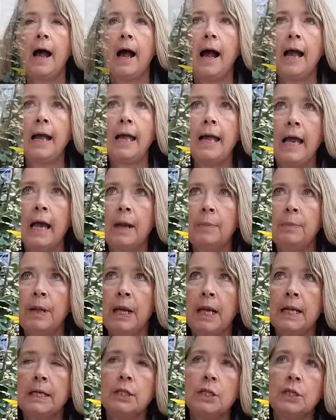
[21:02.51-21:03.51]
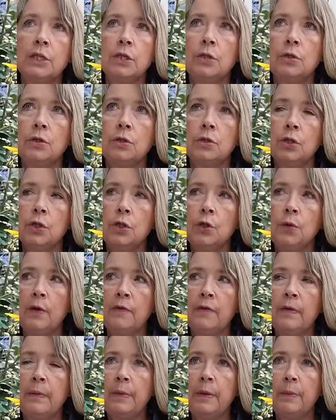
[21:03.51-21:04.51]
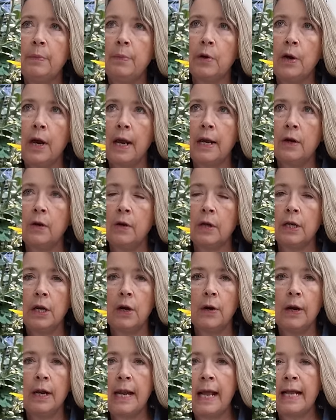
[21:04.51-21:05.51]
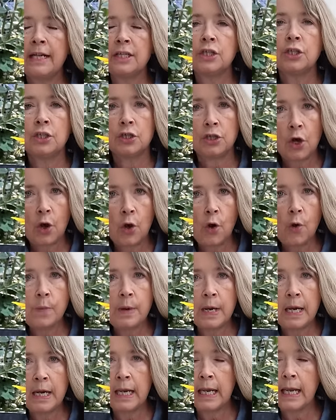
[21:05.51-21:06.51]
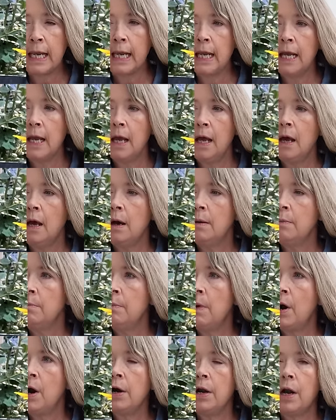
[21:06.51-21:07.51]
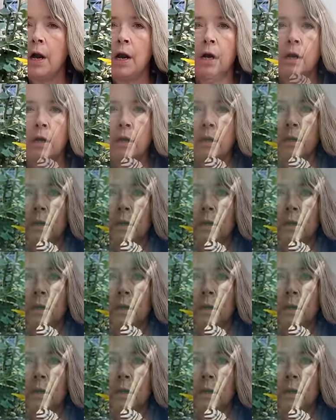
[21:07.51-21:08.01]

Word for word: I had planted two of them the prior year and had so many monarch